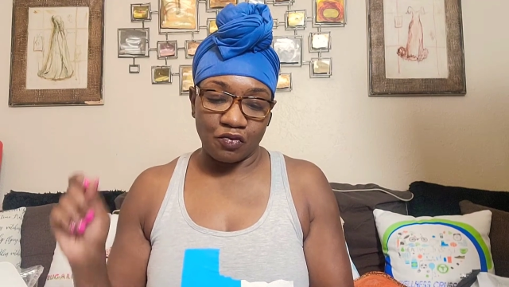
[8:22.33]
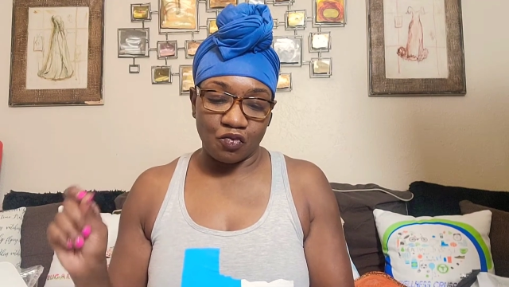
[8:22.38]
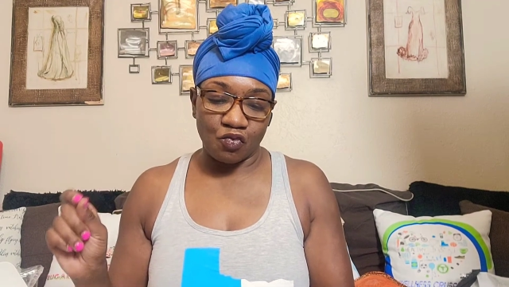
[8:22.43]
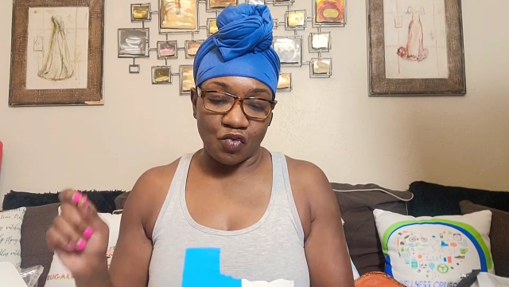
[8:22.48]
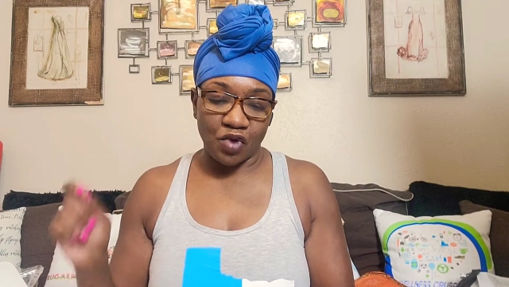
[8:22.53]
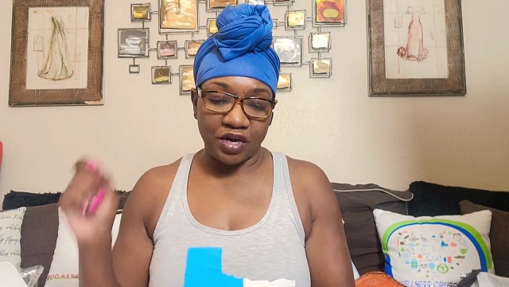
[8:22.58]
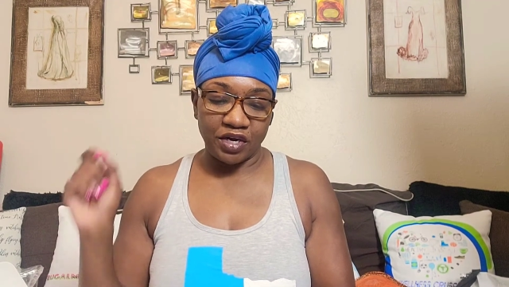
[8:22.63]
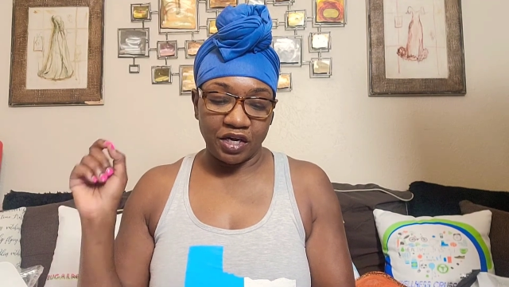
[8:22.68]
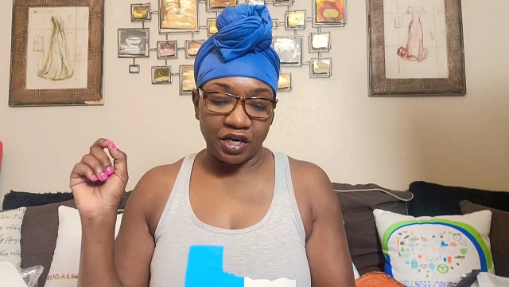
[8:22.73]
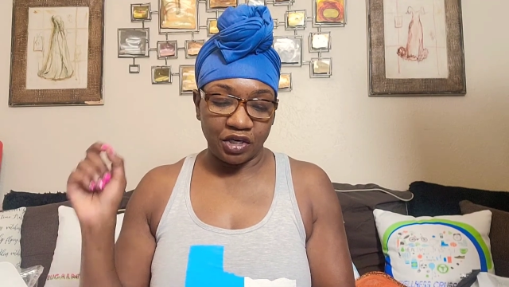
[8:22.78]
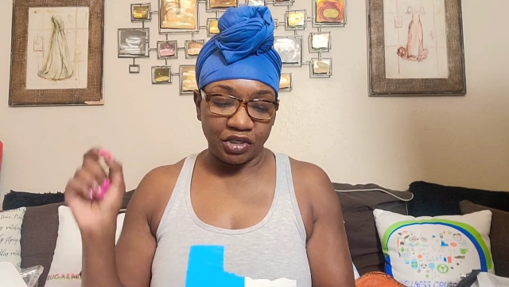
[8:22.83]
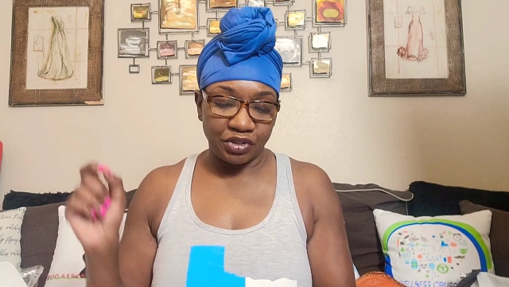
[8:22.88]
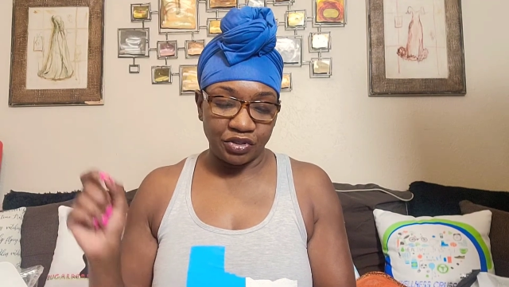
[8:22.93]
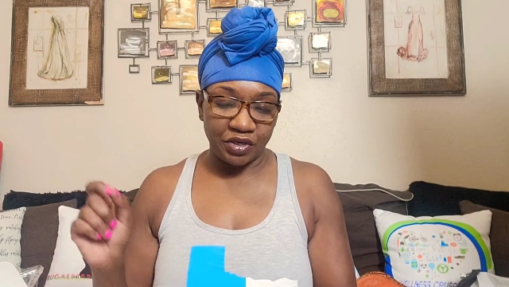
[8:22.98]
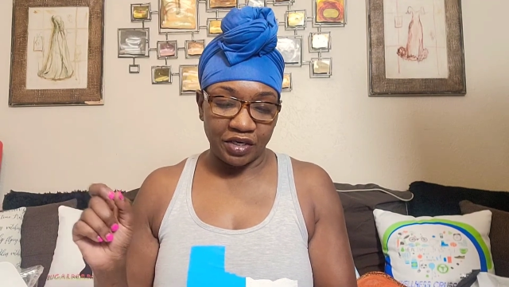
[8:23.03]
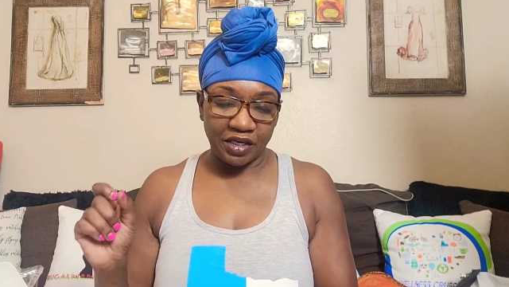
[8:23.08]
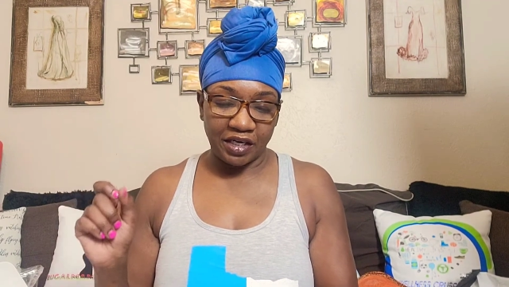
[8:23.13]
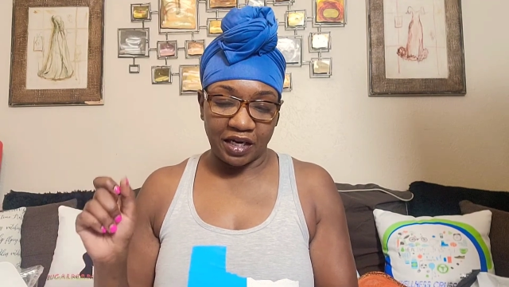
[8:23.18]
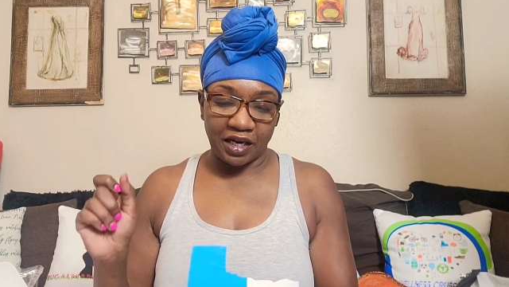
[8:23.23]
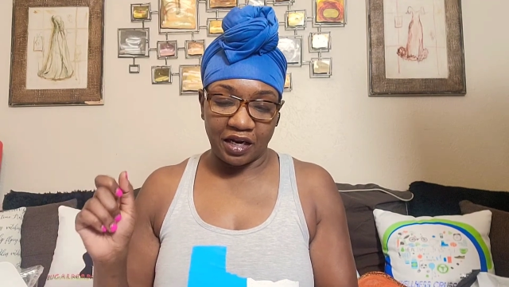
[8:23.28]

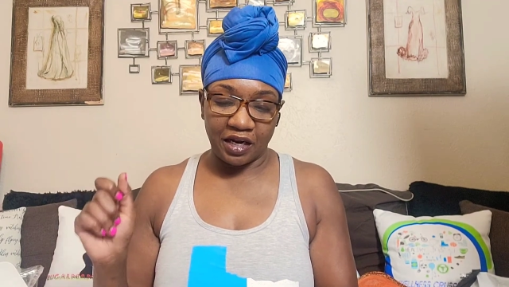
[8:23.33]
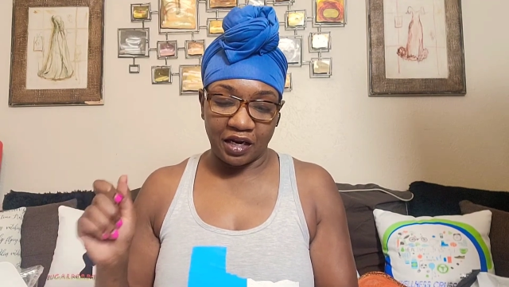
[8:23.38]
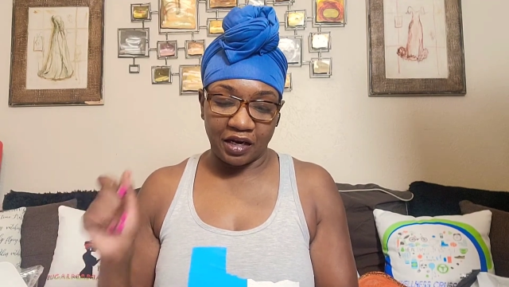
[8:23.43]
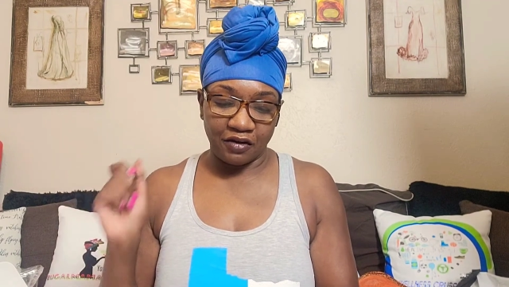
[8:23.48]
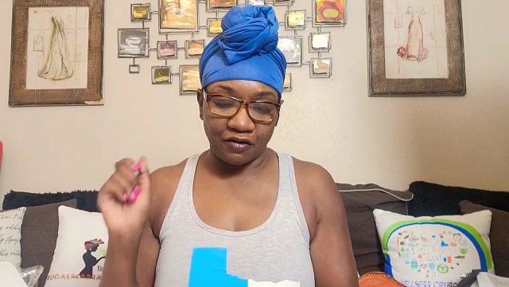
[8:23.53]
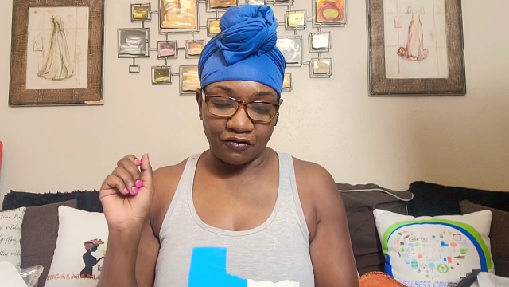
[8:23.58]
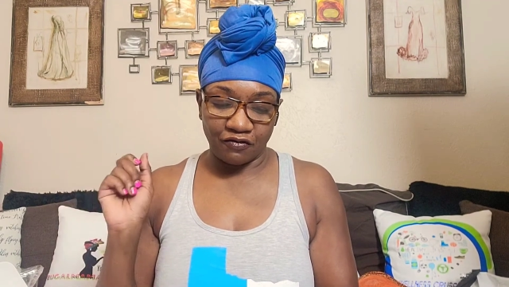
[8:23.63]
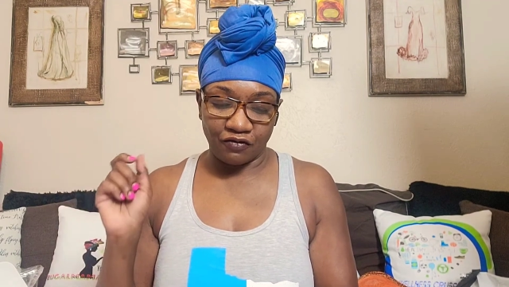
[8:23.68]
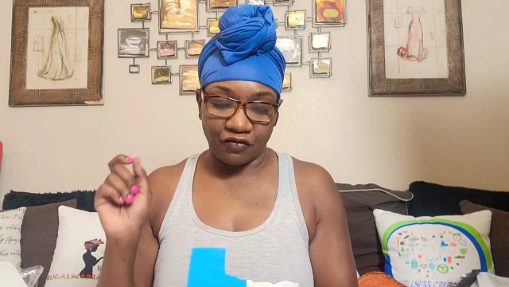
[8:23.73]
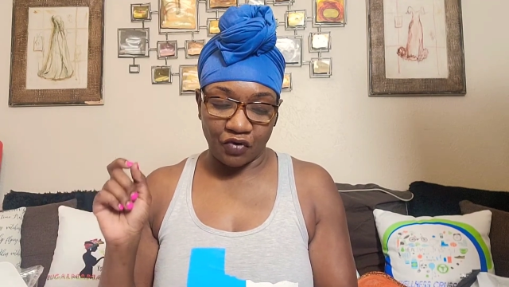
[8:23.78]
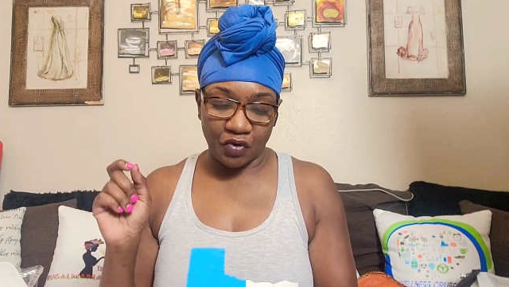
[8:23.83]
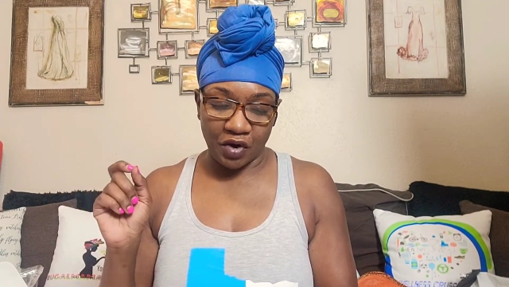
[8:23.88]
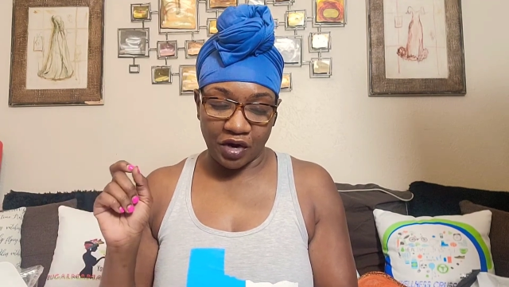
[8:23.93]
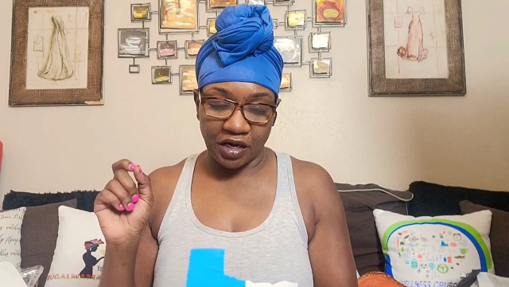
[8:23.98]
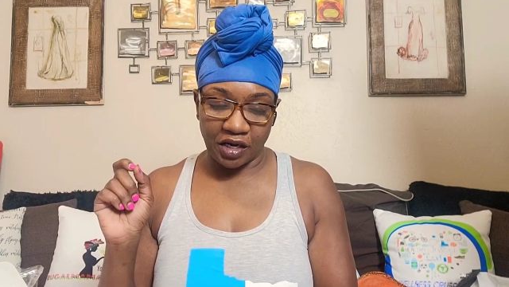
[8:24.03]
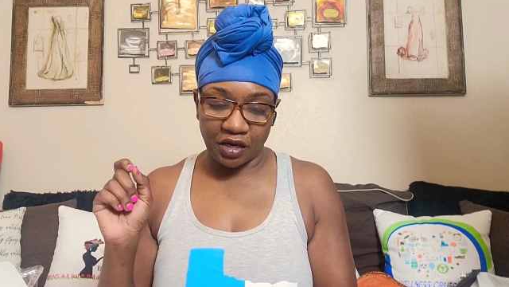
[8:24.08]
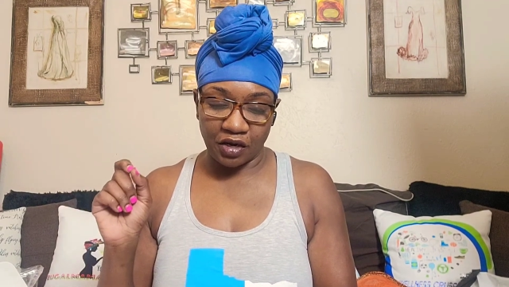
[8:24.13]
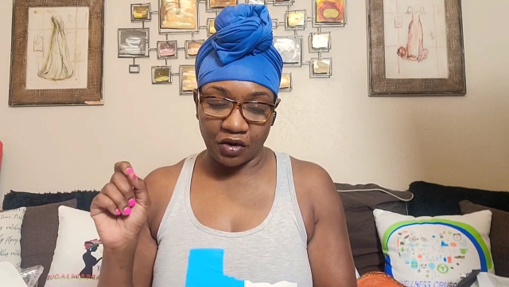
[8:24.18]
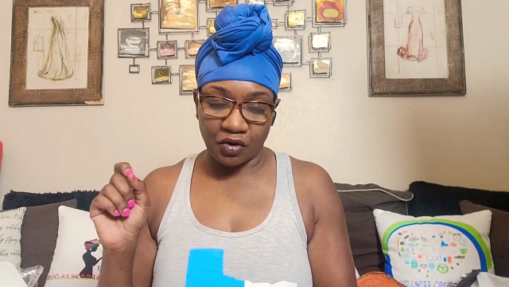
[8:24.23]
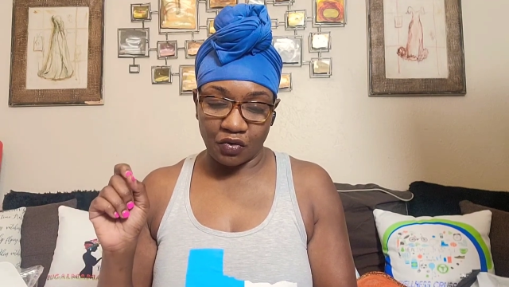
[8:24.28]

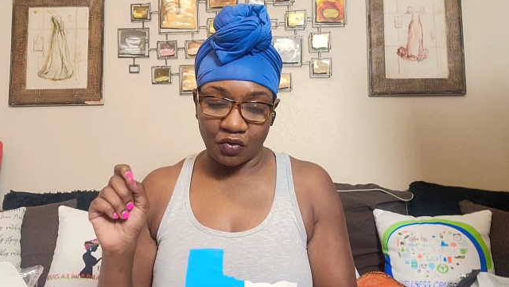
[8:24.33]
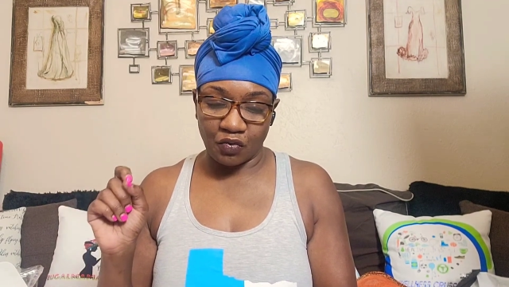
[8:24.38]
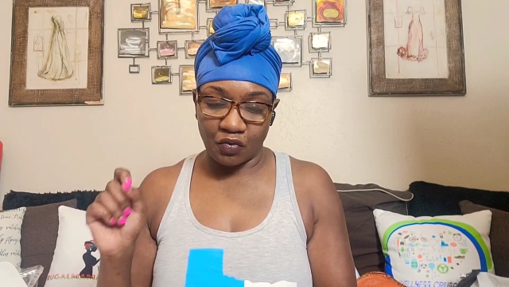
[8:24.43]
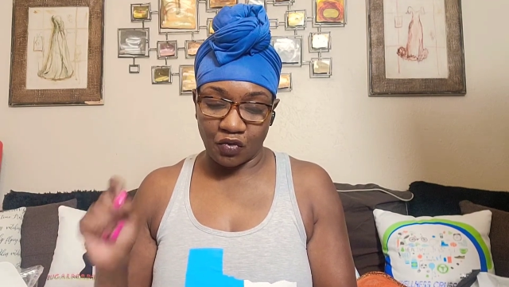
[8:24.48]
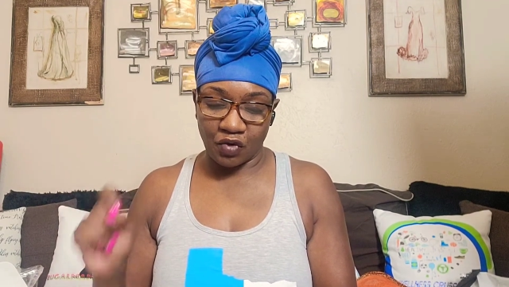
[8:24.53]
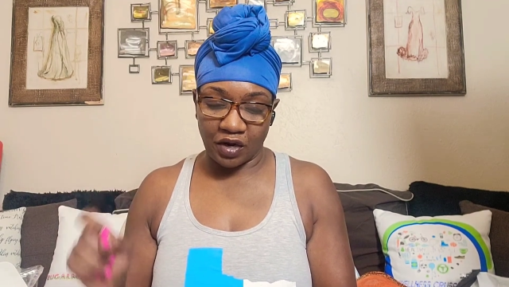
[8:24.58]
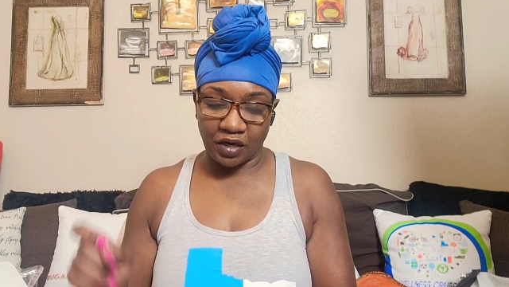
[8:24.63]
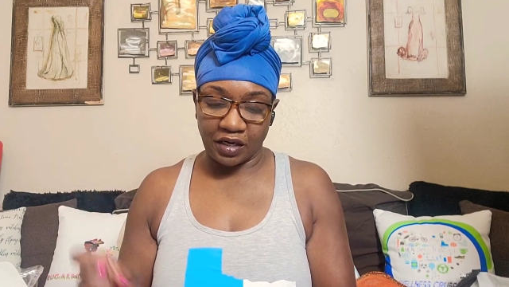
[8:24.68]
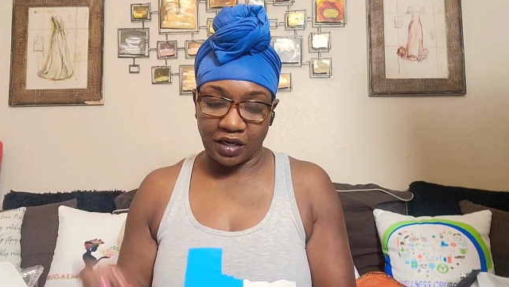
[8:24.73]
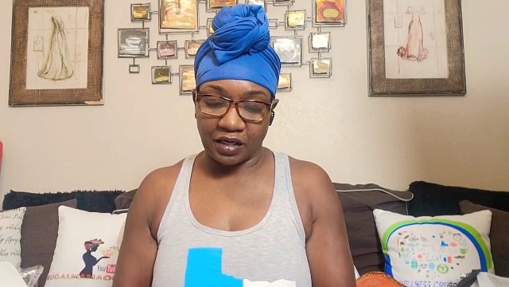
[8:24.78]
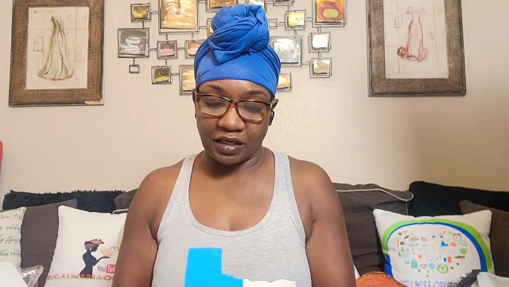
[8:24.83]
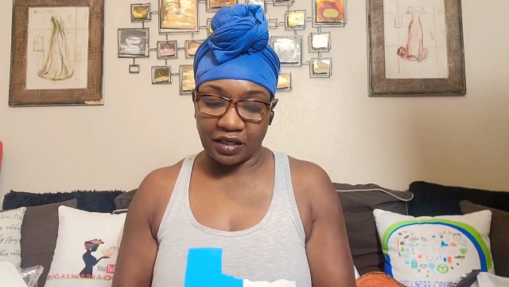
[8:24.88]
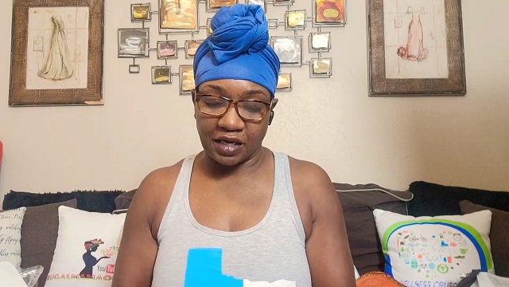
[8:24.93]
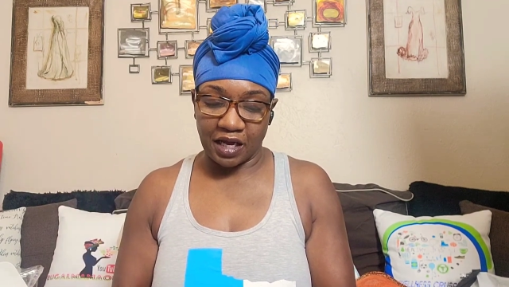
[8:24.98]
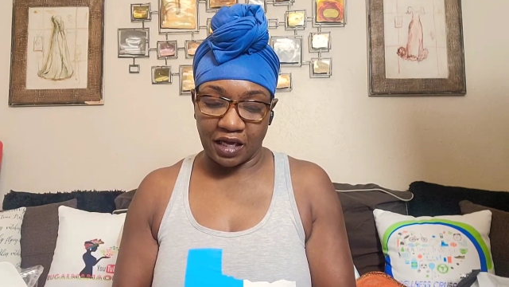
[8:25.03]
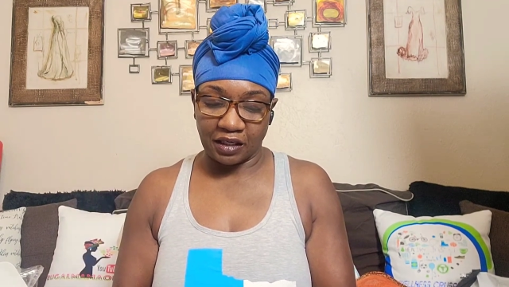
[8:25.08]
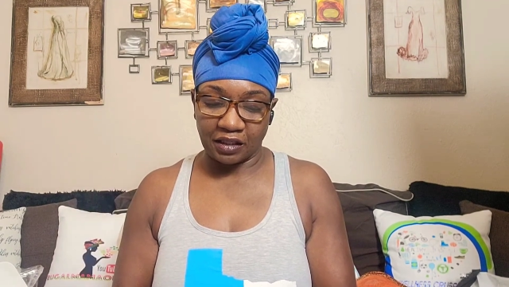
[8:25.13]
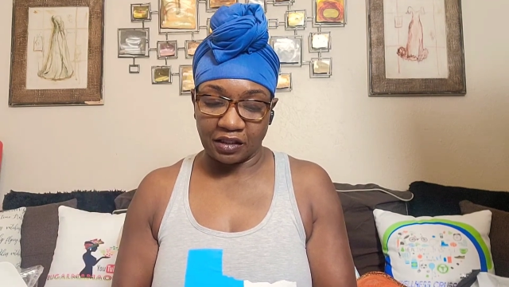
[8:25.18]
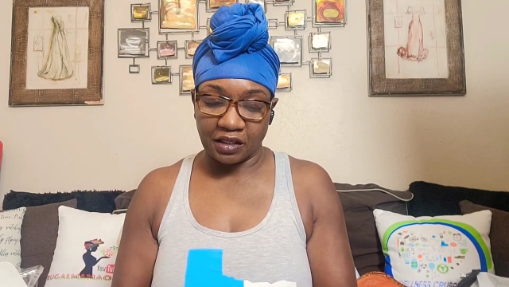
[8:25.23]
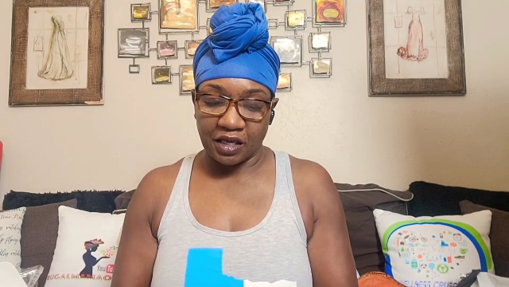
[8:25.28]

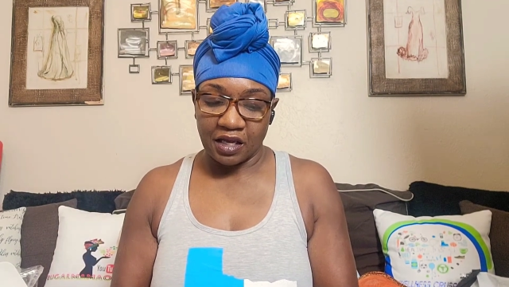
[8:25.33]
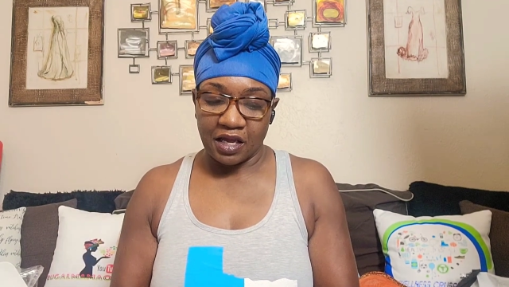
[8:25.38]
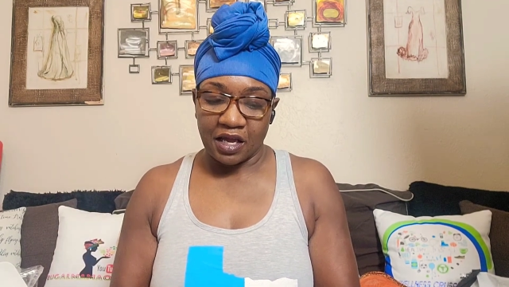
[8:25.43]
$141